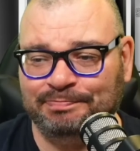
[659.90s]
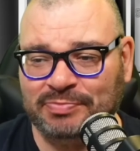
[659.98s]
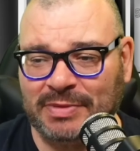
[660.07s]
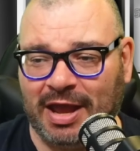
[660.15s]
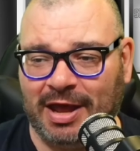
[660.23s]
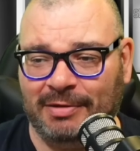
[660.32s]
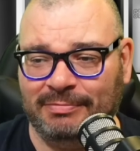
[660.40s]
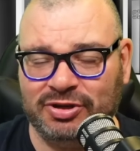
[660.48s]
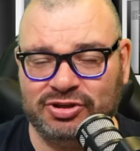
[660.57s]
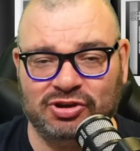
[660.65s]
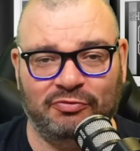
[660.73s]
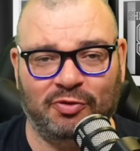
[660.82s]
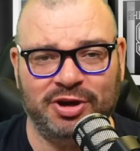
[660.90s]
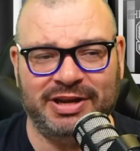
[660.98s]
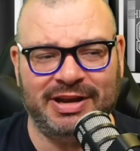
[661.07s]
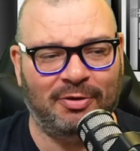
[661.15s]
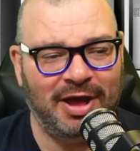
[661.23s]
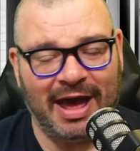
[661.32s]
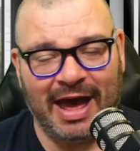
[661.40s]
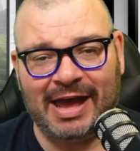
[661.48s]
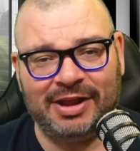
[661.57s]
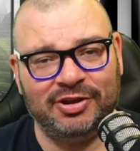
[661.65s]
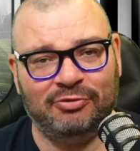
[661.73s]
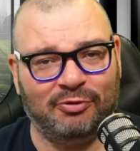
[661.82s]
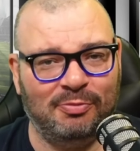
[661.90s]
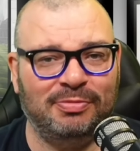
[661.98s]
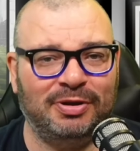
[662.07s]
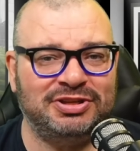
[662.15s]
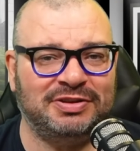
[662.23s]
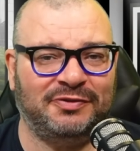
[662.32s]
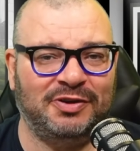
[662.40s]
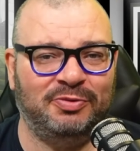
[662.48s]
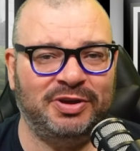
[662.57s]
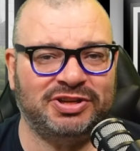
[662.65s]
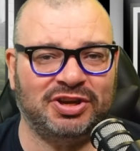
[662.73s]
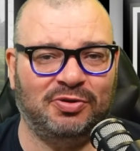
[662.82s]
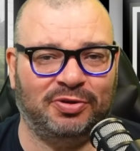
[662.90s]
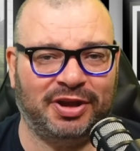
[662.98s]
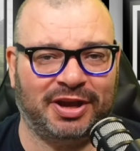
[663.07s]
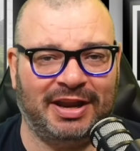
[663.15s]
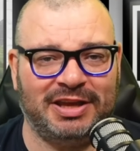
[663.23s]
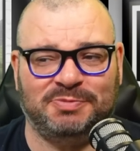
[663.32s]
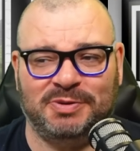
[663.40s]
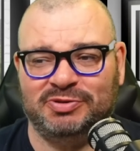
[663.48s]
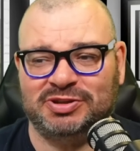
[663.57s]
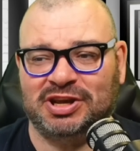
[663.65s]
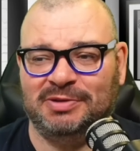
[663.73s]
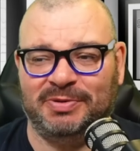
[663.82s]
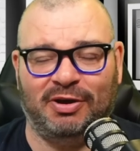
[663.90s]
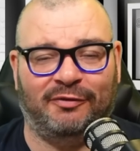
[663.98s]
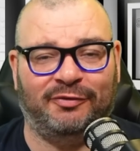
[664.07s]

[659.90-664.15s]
John Ruddy. Now, I'd heard rumblings a few weeks ago that Gillespie was going to be offered